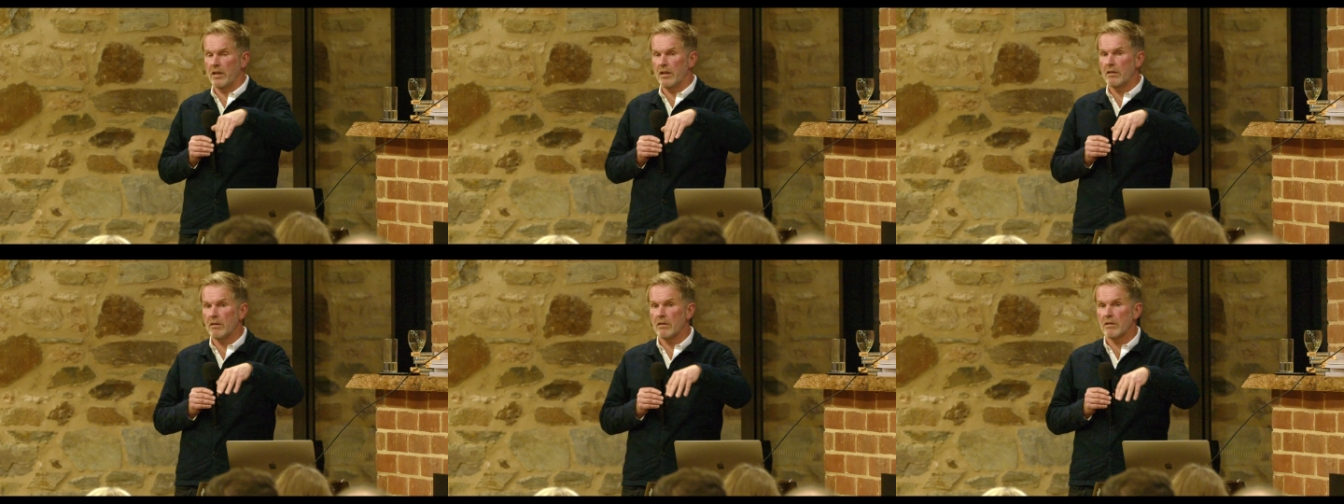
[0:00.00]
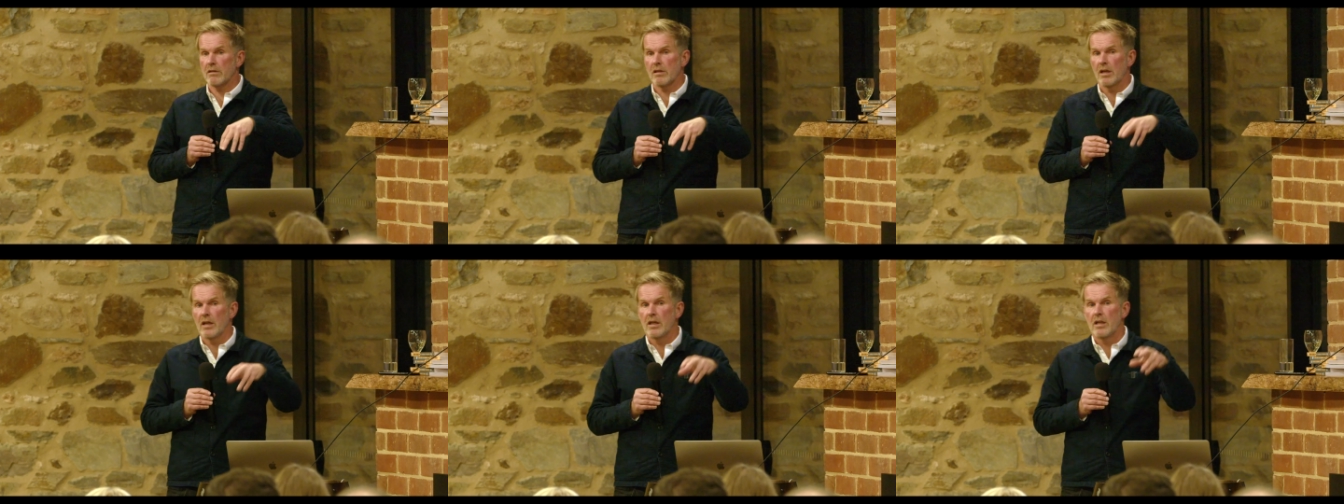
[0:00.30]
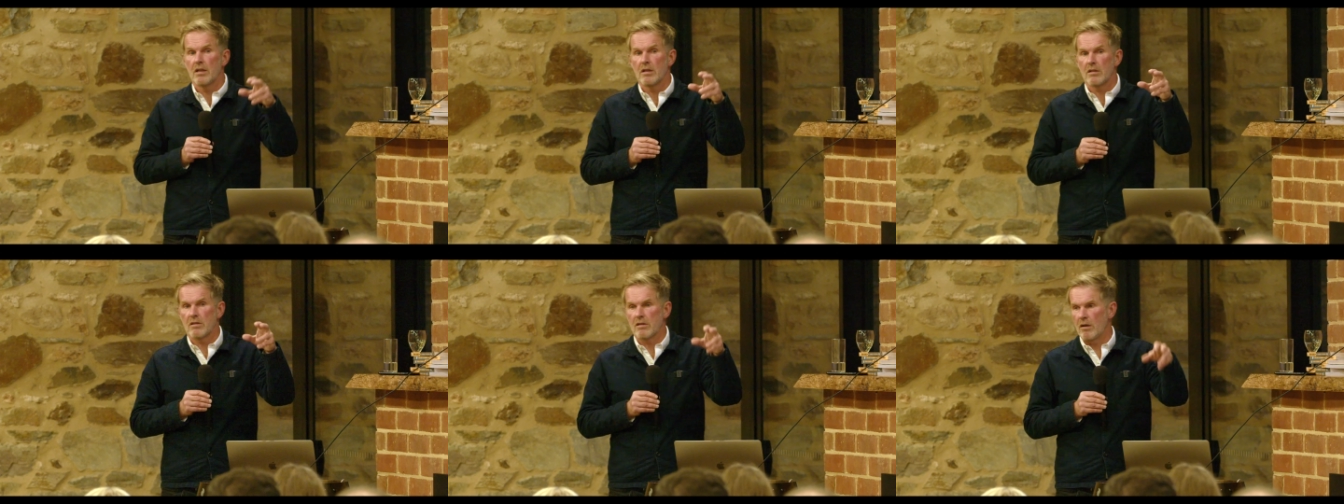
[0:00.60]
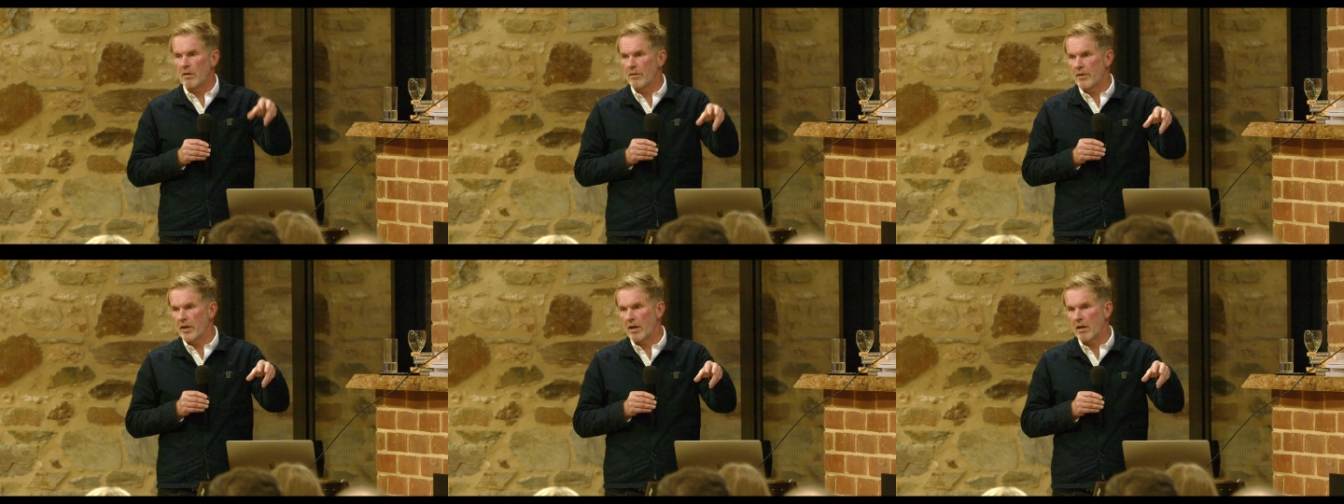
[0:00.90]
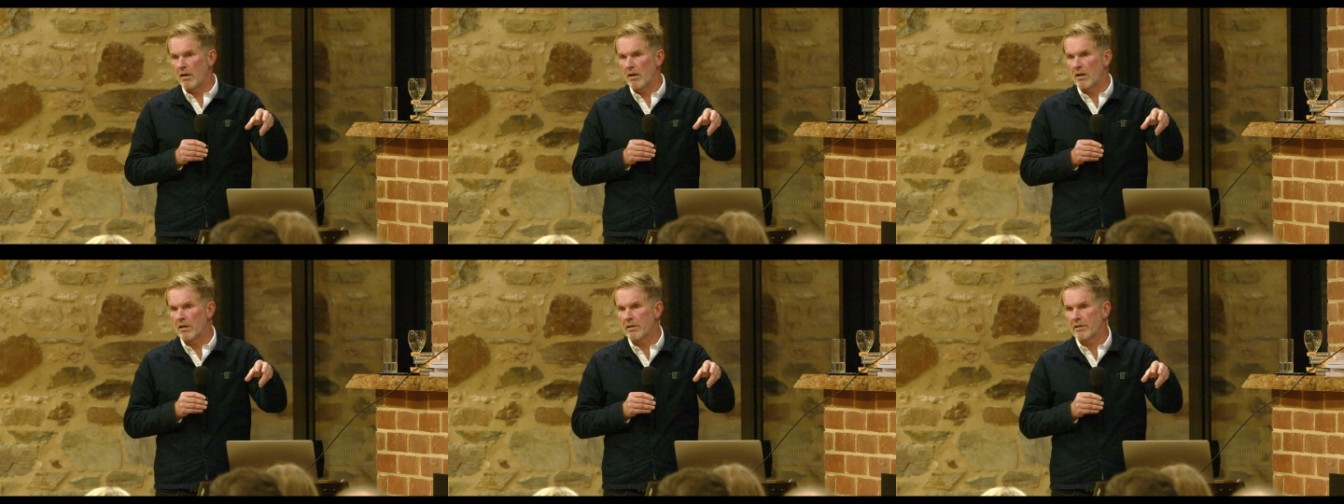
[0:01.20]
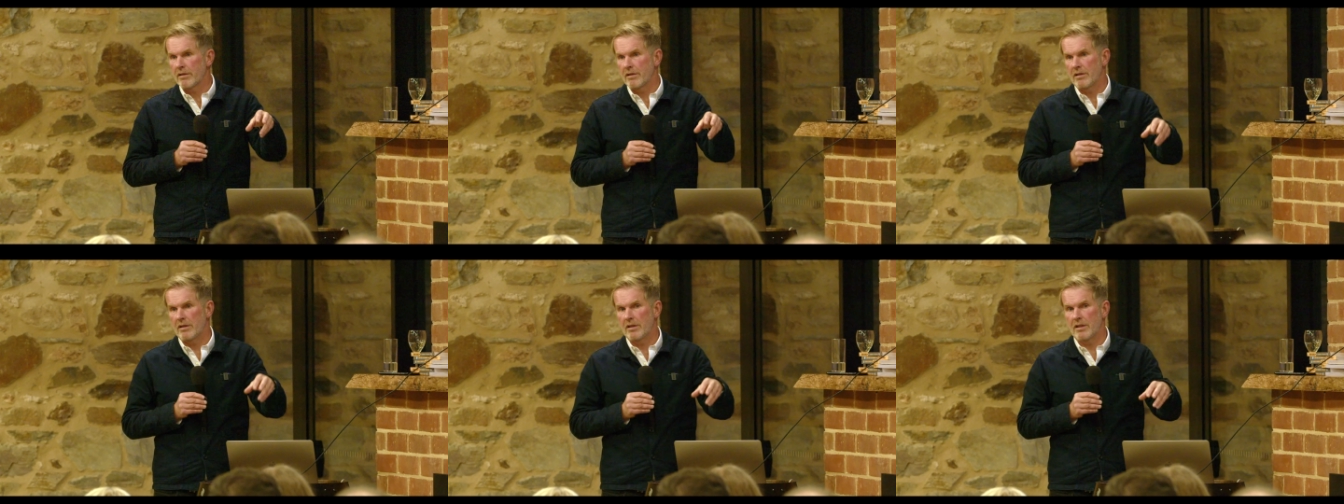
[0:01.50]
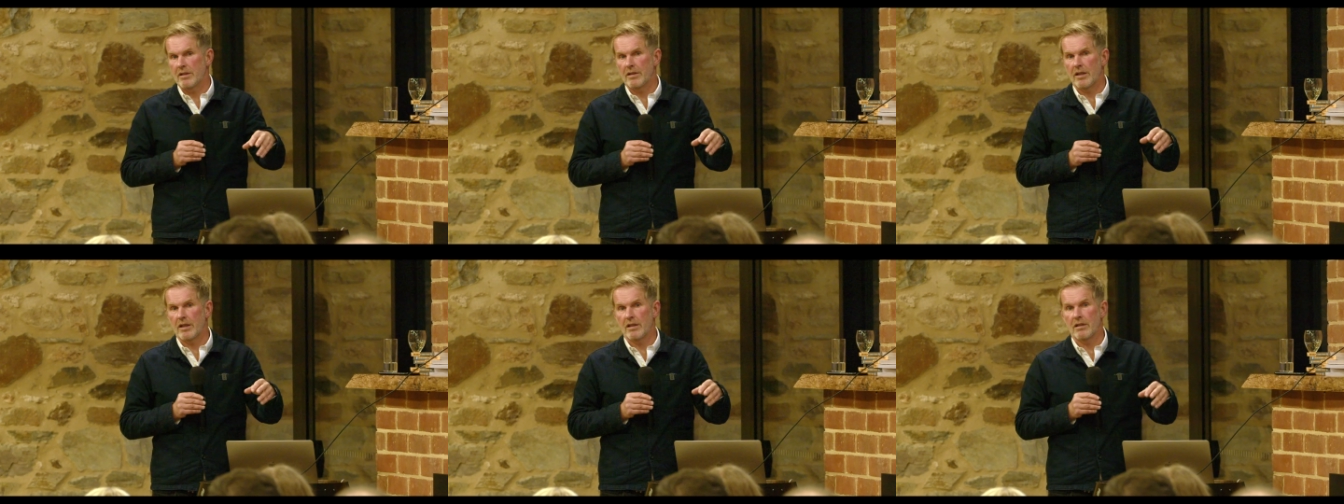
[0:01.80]
hills, sold the cloth,
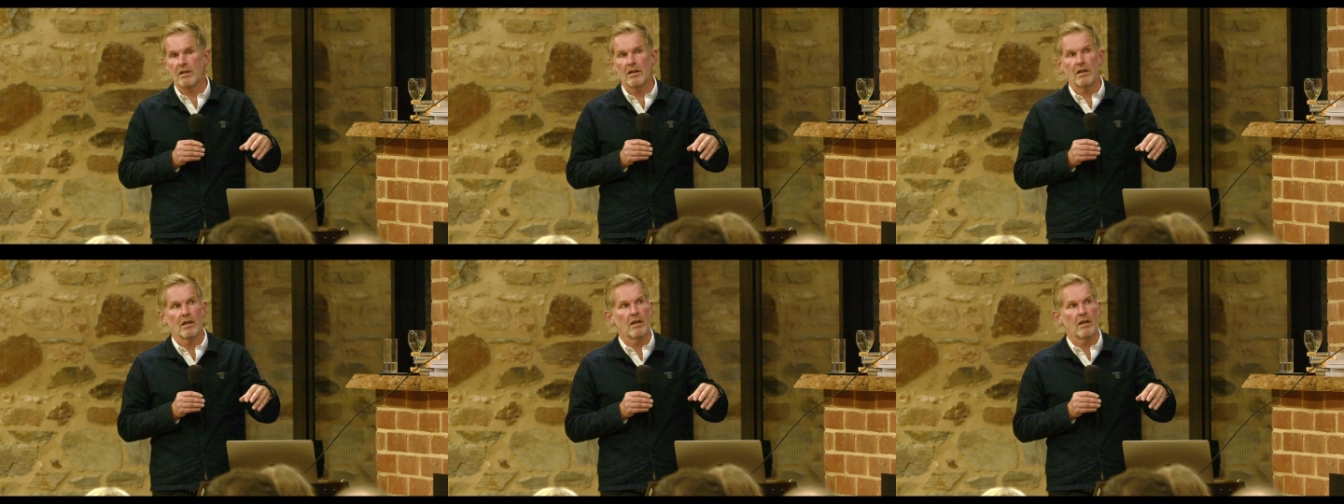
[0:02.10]
and then